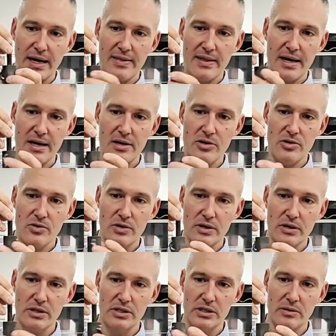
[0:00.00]
and then you
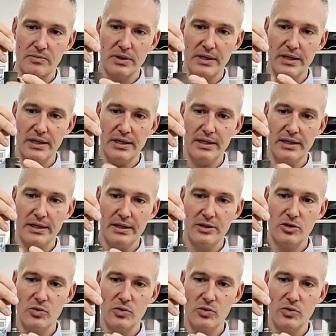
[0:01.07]
can simply